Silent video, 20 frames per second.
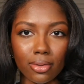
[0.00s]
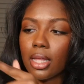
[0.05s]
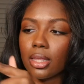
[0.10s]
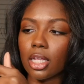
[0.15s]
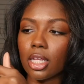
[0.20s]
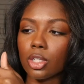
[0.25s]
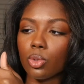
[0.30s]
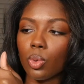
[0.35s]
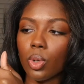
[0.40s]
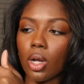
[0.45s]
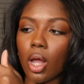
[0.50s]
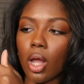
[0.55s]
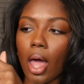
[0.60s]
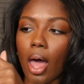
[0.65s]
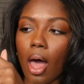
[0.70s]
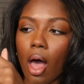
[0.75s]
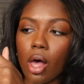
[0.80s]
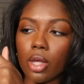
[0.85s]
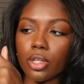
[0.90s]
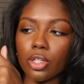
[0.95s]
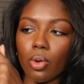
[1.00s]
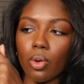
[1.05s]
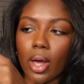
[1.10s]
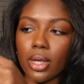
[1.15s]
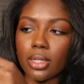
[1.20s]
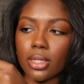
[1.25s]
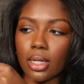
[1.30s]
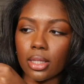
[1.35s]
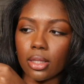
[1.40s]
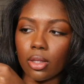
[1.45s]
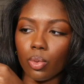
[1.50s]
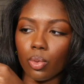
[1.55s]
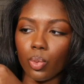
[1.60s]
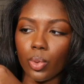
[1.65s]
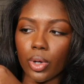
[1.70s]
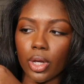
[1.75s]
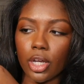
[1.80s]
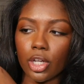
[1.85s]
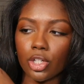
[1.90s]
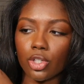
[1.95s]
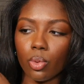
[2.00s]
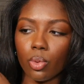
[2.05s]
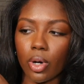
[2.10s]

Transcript: And this one also has like the ridge